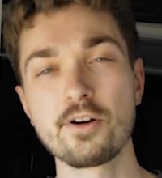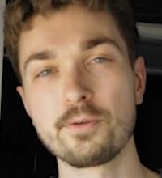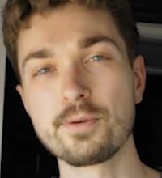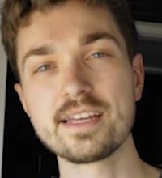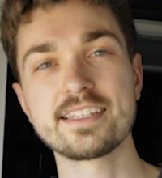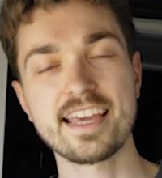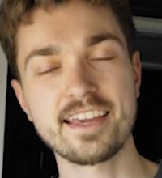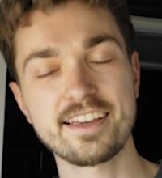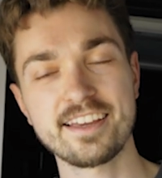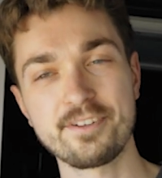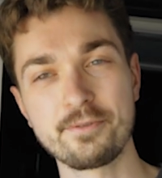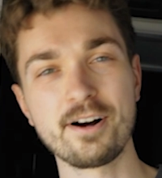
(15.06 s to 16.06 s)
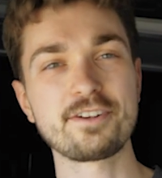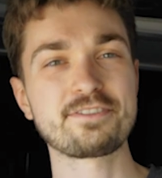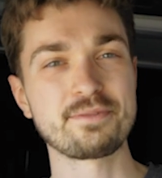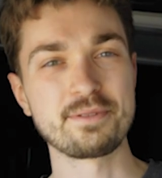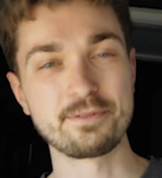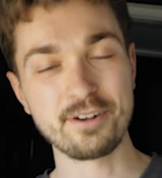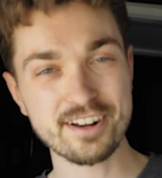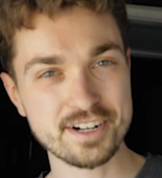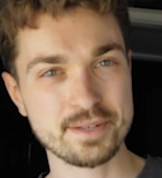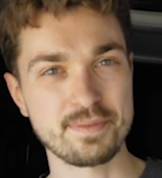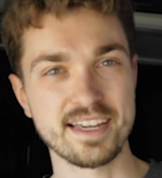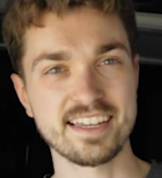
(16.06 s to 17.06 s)
we take water from a water
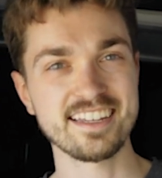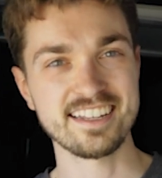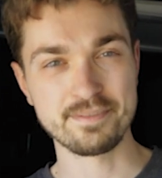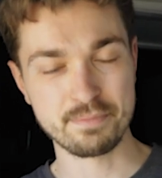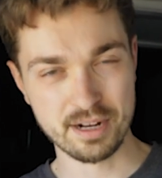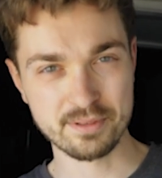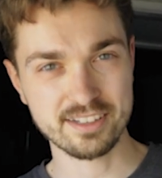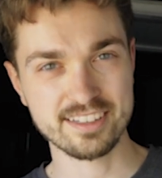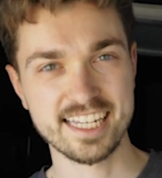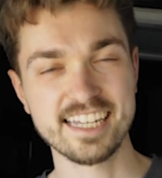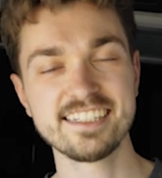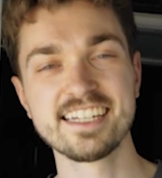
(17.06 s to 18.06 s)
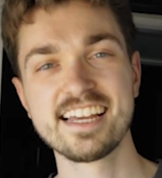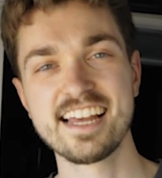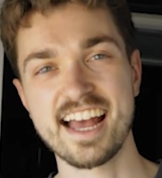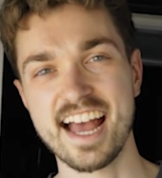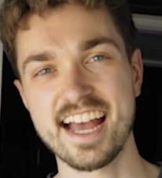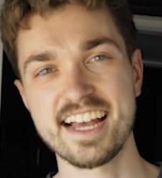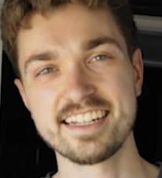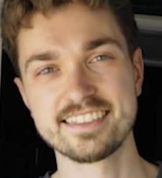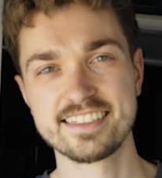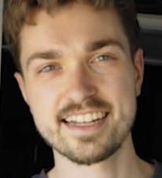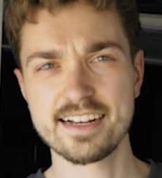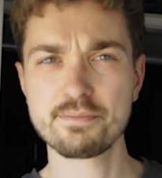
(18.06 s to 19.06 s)
spigot in public land
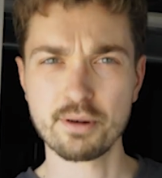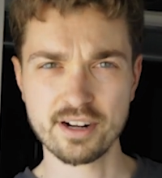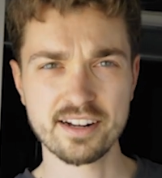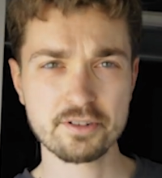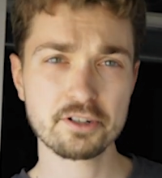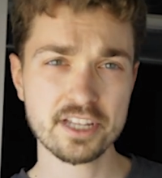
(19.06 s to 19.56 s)
and put it in our